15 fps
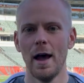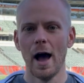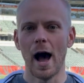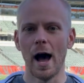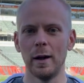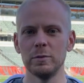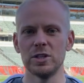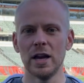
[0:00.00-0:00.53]

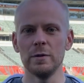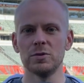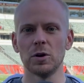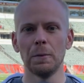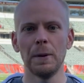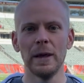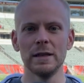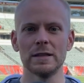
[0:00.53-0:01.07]
I'm James
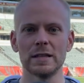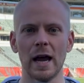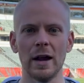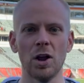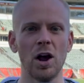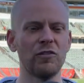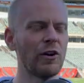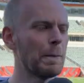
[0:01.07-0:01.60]
Rapien
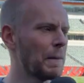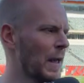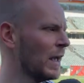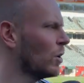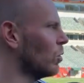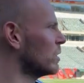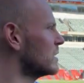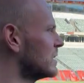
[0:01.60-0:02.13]
signing off at
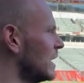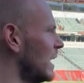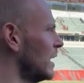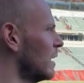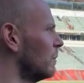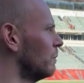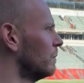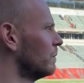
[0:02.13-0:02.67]
Paycor
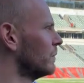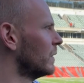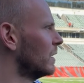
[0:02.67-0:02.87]
Stadium